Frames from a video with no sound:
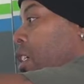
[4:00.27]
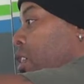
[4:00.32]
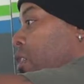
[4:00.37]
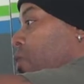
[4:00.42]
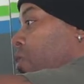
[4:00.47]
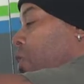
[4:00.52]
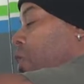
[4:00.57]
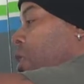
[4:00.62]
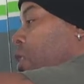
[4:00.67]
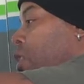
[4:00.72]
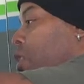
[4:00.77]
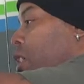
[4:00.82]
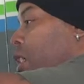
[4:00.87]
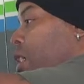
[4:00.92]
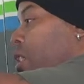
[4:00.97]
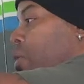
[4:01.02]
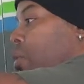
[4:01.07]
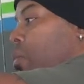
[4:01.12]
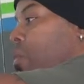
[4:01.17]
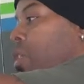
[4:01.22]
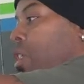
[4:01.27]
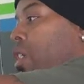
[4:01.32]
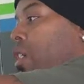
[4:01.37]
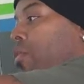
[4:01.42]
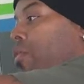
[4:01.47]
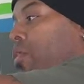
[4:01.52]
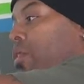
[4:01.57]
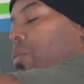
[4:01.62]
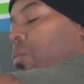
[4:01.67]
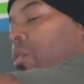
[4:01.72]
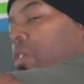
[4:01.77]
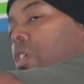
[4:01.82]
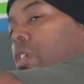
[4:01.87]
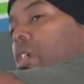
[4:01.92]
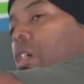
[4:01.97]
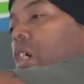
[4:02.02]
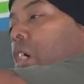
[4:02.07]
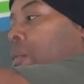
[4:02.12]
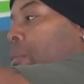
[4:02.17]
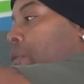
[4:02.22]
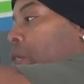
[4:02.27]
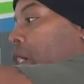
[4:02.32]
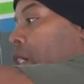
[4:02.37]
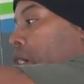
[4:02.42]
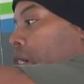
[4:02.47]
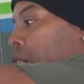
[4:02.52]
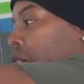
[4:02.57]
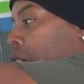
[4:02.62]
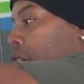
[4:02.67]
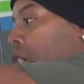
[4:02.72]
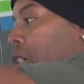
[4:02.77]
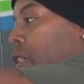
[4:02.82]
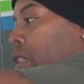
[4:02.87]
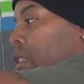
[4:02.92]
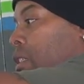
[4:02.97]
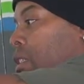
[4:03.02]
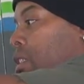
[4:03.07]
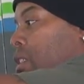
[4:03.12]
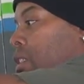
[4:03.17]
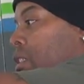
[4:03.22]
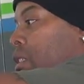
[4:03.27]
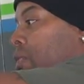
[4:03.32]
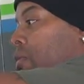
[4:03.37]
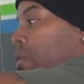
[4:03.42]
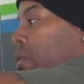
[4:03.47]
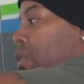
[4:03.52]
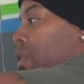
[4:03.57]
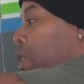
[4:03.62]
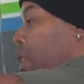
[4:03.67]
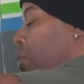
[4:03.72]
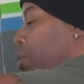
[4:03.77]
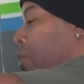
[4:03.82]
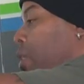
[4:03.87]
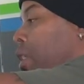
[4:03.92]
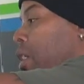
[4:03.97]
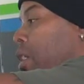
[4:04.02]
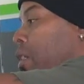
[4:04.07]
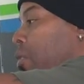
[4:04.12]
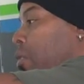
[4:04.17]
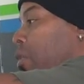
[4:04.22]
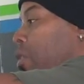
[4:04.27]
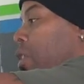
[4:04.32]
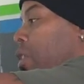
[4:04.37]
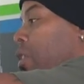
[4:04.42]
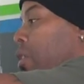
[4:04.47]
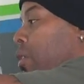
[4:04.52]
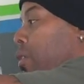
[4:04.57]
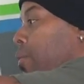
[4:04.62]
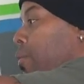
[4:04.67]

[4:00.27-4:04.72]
as far as how you want it, if you want it up, different types of angles.